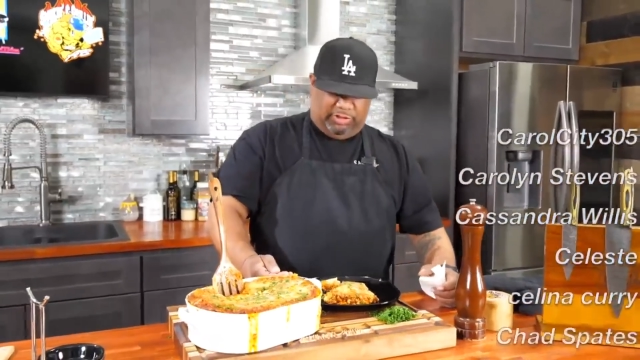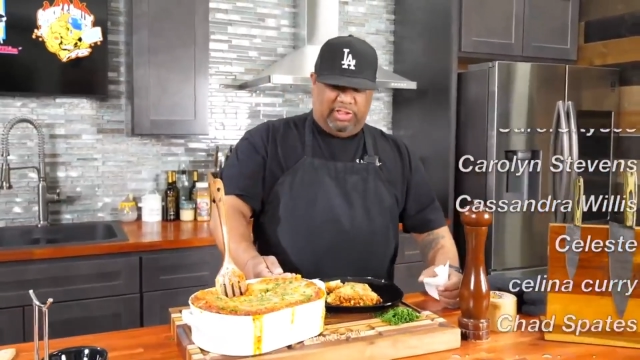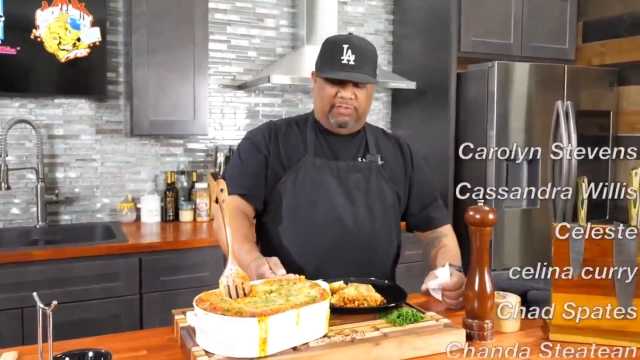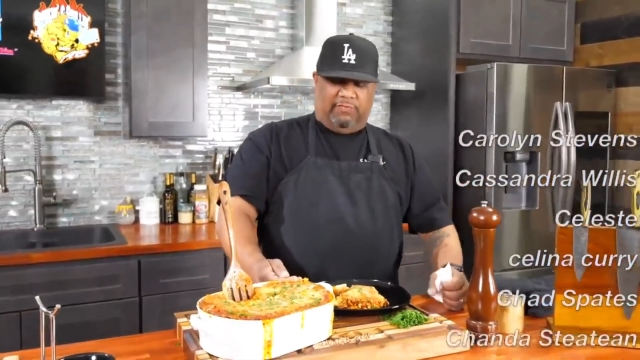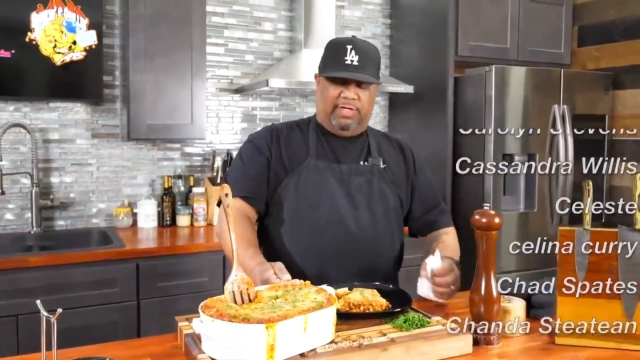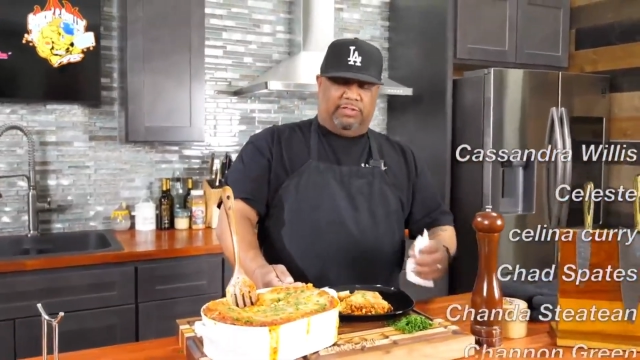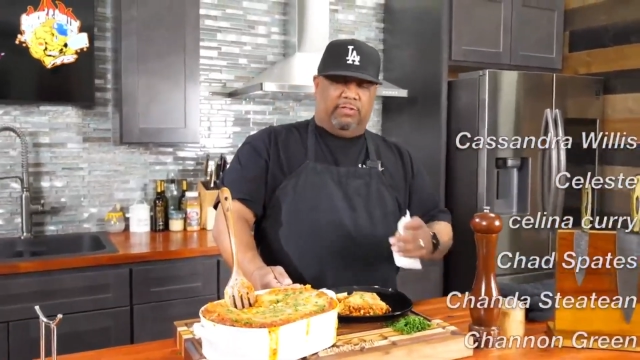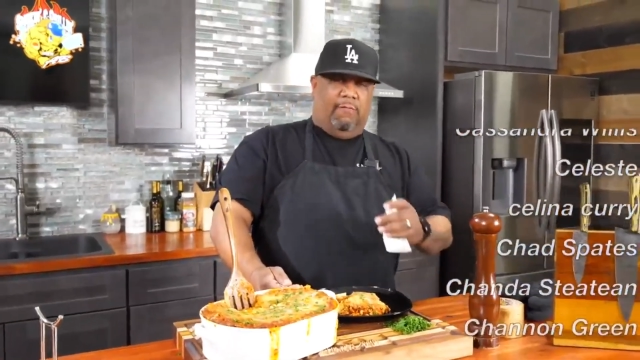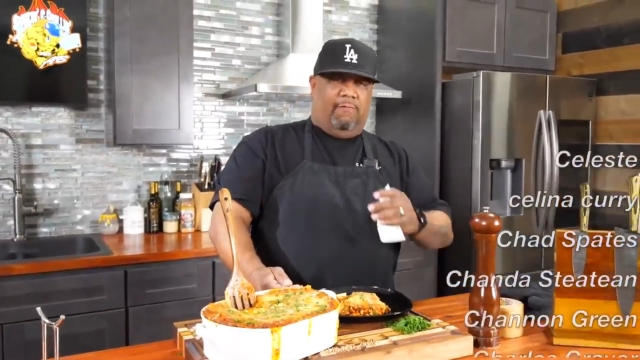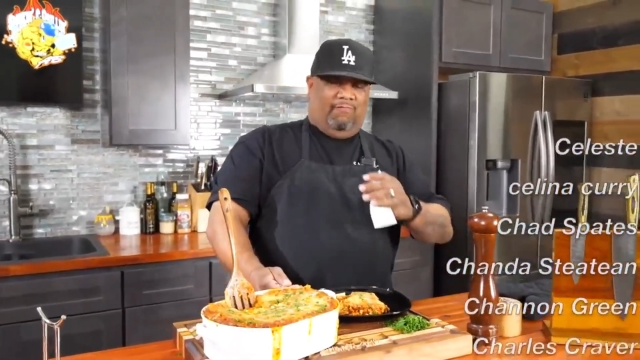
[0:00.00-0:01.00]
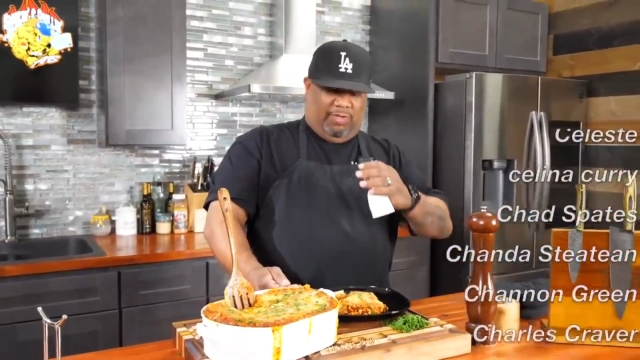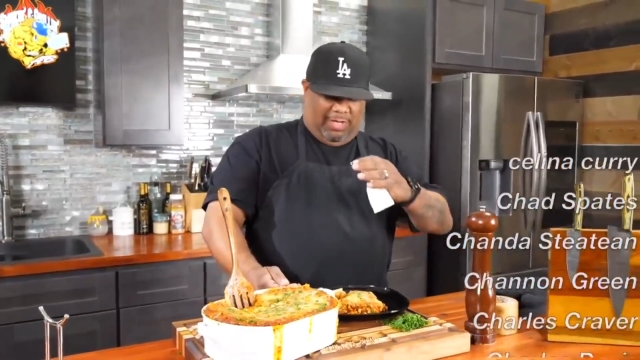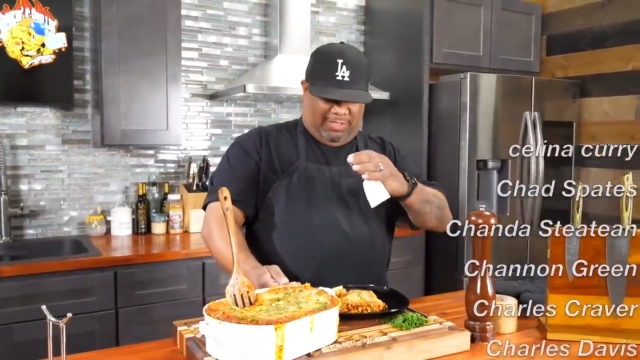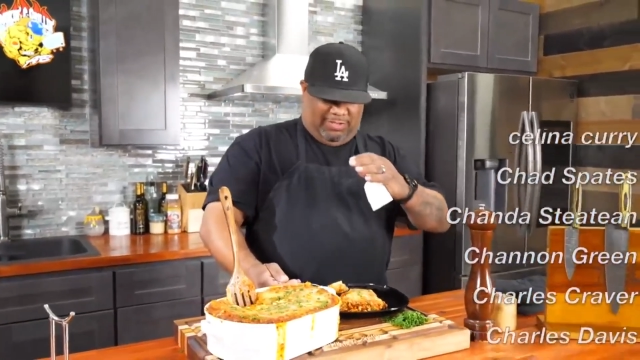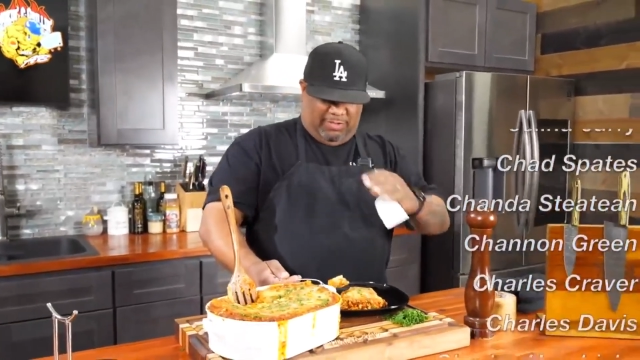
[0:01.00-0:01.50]
chili flakes,
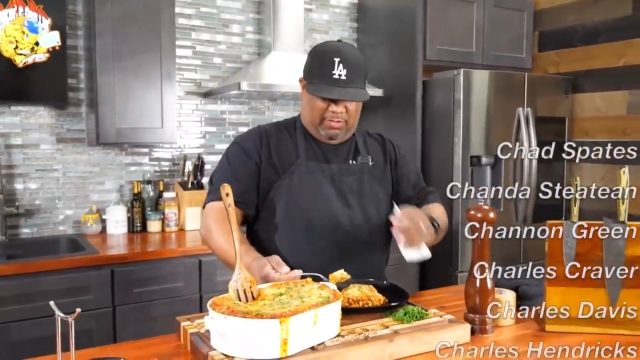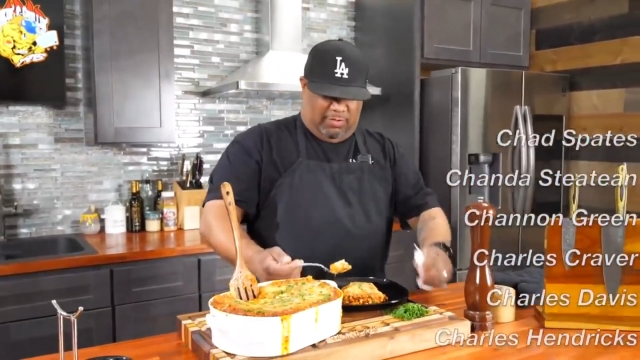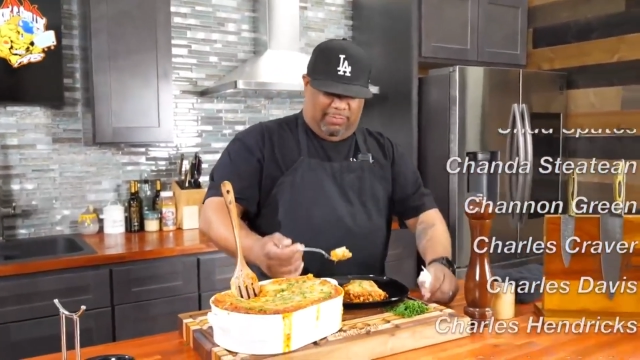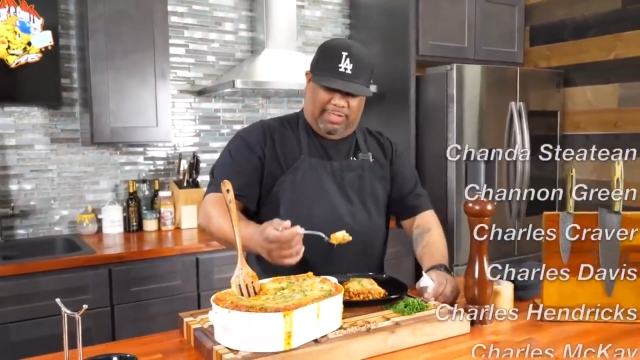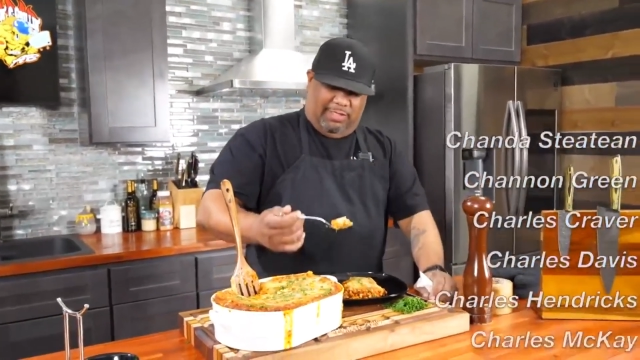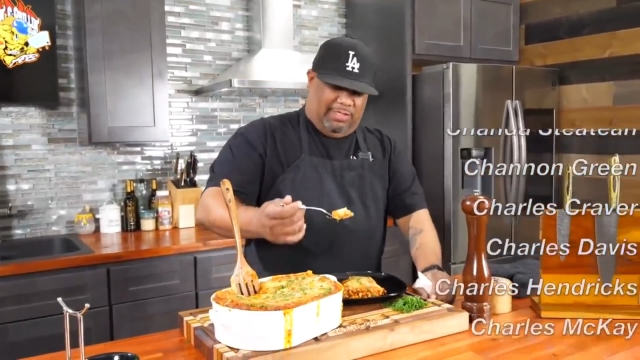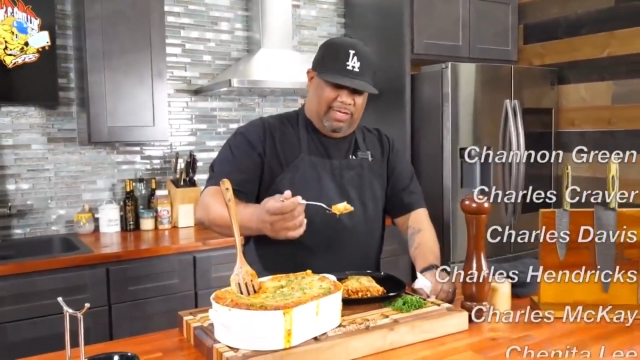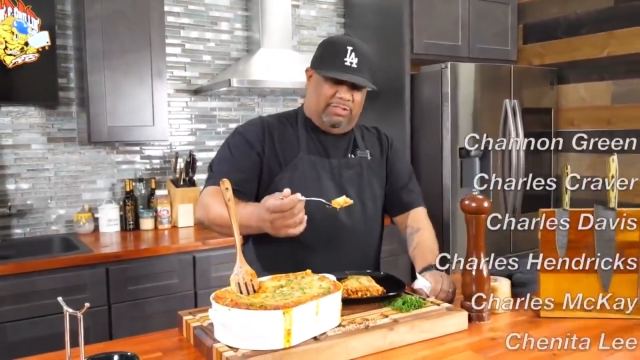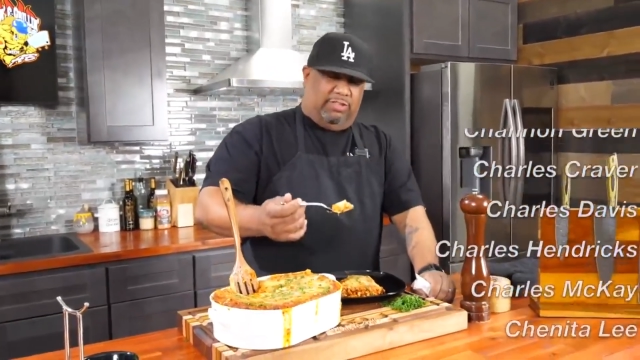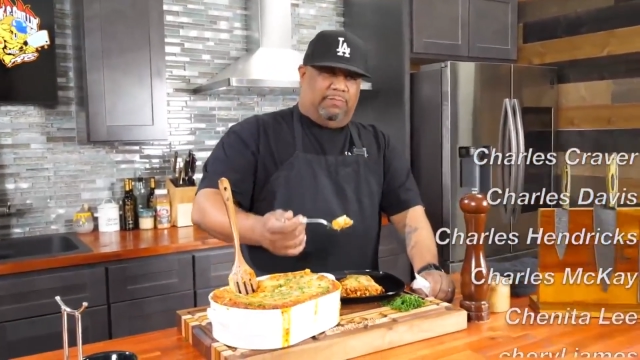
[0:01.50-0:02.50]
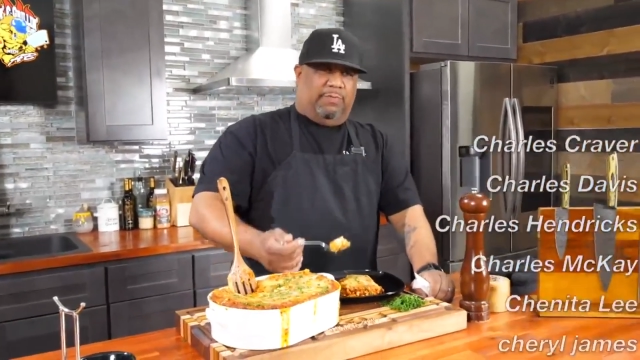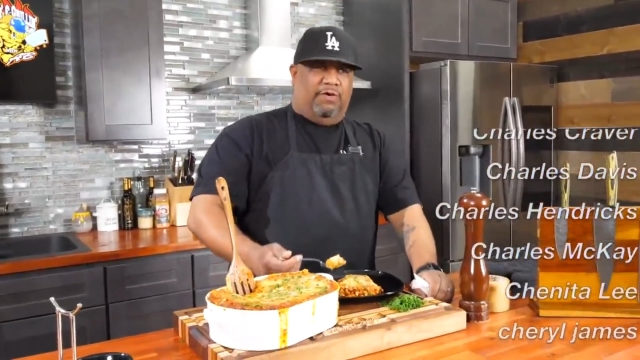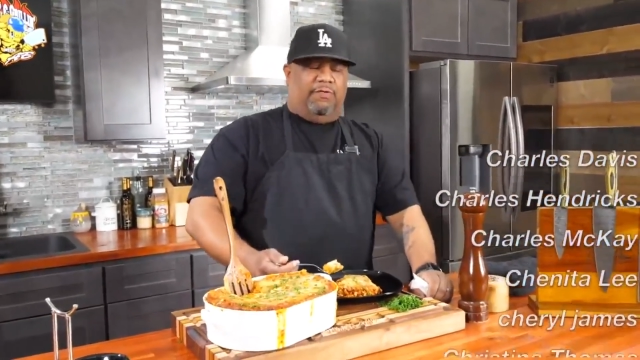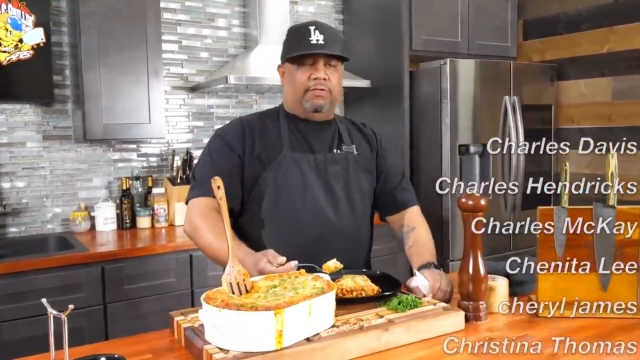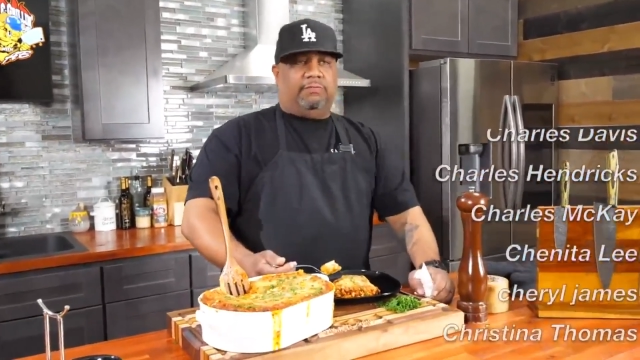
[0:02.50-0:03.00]
oh man, that's just perfect.